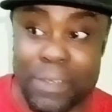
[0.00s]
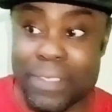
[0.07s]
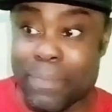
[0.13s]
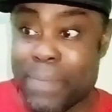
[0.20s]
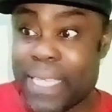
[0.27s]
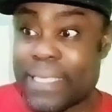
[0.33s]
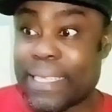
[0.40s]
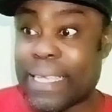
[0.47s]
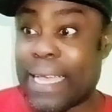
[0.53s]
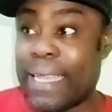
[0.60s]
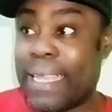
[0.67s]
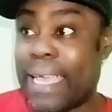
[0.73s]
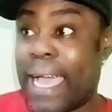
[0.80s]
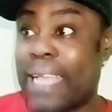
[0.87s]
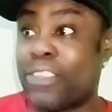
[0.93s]
person.
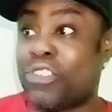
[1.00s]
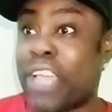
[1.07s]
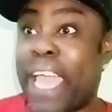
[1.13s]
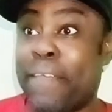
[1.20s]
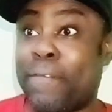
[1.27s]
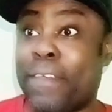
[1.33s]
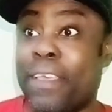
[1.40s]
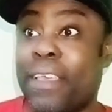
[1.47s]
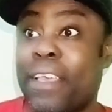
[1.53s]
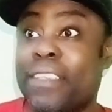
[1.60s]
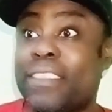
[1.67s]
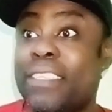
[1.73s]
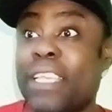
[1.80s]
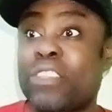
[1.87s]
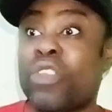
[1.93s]
Basically, I try
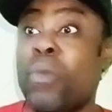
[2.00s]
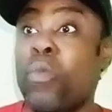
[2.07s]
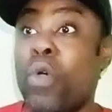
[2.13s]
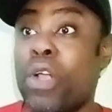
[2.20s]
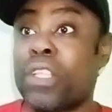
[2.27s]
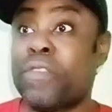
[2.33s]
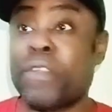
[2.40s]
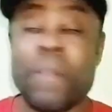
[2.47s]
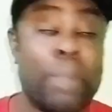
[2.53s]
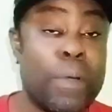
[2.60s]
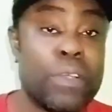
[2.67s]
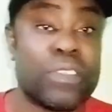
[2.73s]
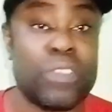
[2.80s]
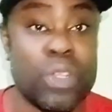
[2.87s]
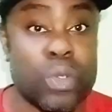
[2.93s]
to say some words for the
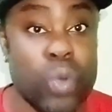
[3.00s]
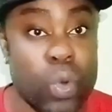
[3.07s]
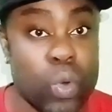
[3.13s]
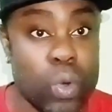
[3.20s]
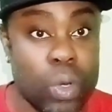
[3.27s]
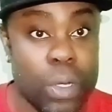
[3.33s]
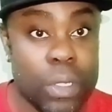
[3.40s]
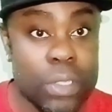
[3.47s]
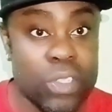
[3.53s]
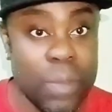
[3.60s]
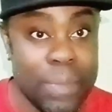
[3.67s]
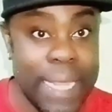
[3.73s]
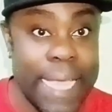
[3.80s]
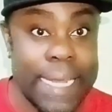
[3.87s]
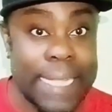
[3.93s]
person to do
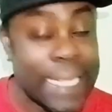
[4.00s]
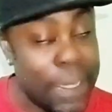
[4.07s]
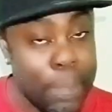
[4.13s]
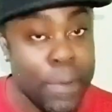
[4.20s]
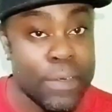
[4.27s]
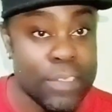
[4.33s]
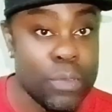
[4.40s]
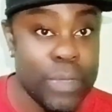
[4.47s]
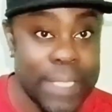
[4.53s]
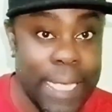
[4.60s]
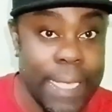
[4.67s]
something like that. And the person do it